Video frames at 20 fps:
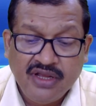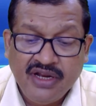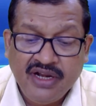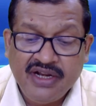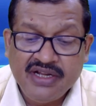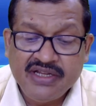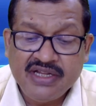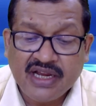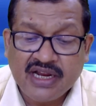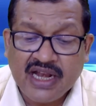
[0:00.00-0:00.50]
It
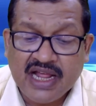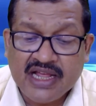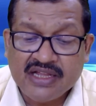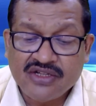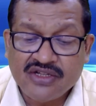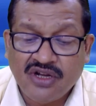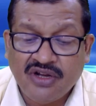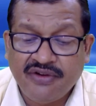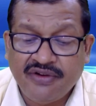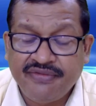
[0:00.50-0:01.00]
is a
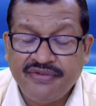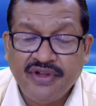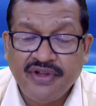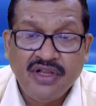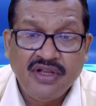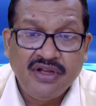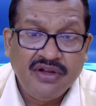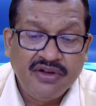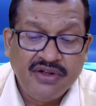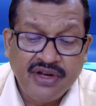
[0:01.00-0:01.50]
class of
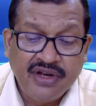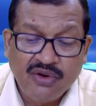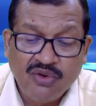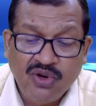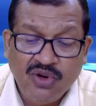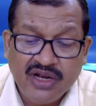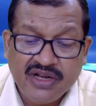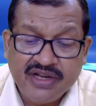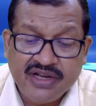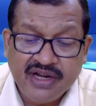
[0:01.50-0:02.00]

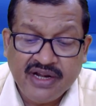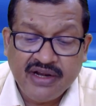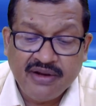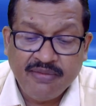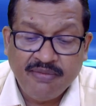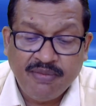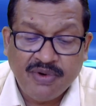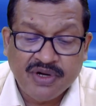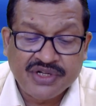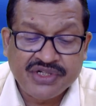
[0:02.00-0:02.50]

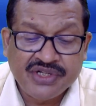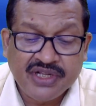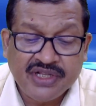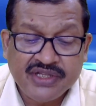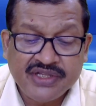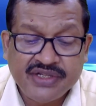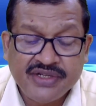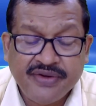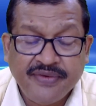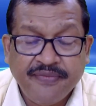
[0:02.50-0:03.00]
regulated
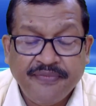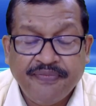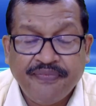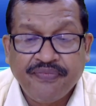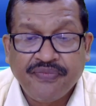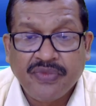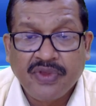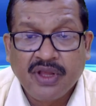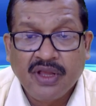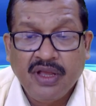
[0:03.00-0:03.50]
persons,
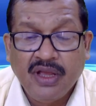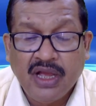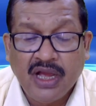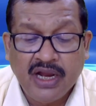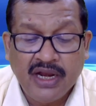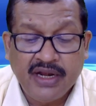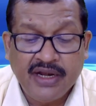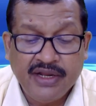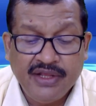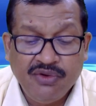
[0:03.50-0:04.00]

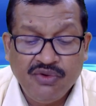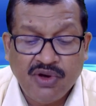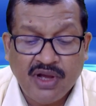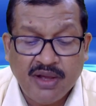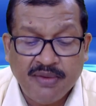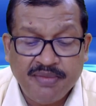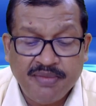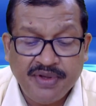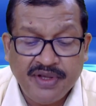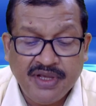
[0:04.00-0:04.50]
and you
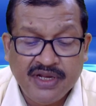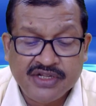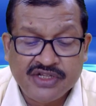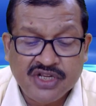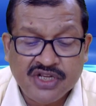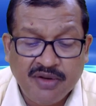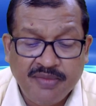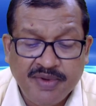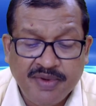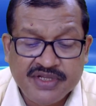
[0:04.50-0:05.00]
have
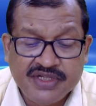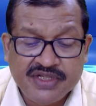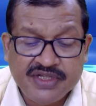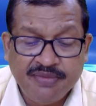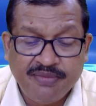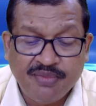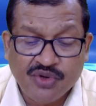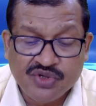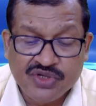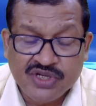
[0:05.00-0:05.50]

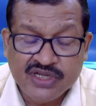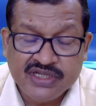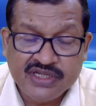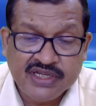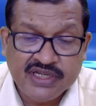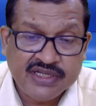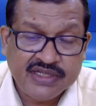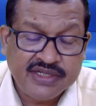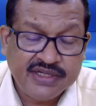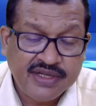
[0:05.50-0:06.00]
insolvency
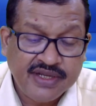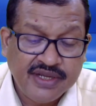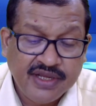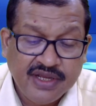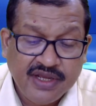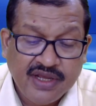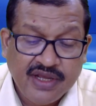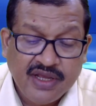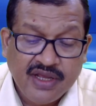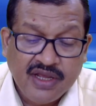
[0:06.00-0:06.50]
processes,
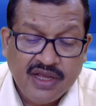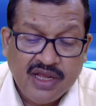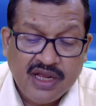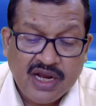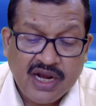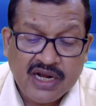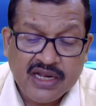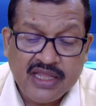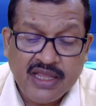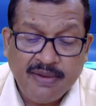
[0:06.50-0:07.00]

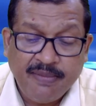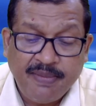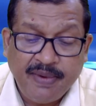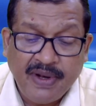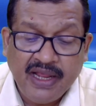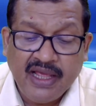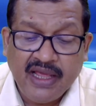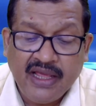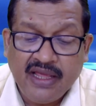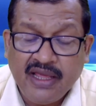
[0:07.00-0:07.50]
and they
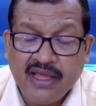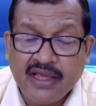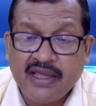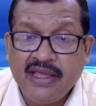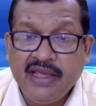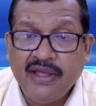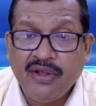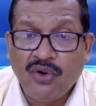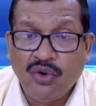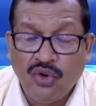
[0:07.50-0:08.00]
play a
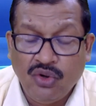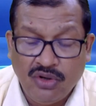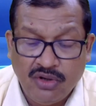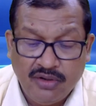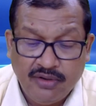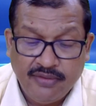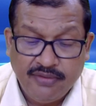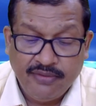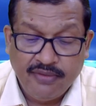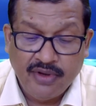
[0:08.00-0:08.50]
key
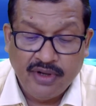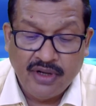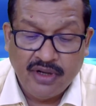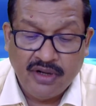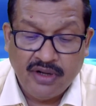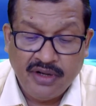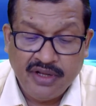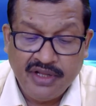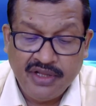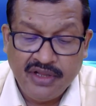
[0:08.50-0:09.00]
role
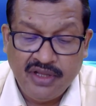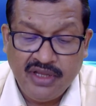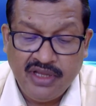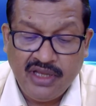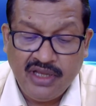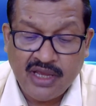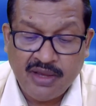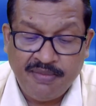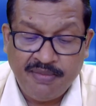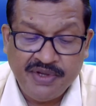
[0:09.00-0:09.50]
in
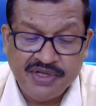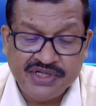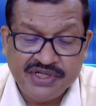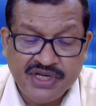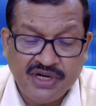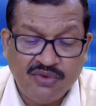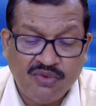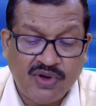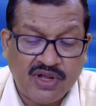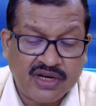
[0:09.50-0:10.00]
the
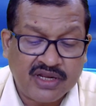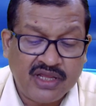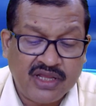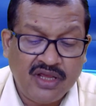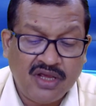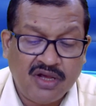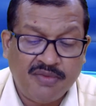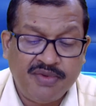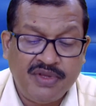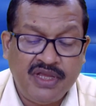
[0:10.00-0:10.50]
efficient
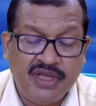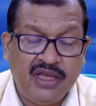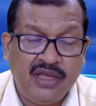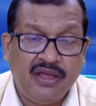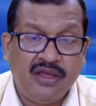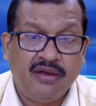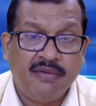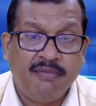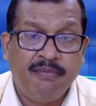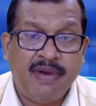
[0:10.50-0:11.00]
working of the
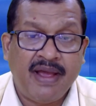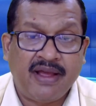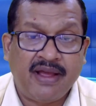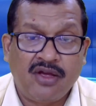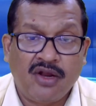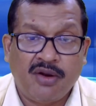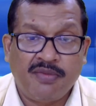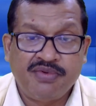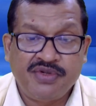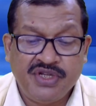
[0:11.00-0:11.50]

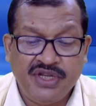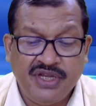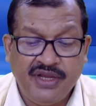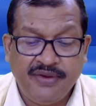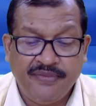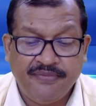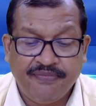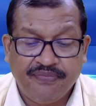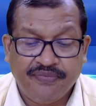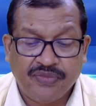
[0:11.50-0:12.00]

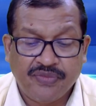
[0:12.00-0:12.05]
bankruptcy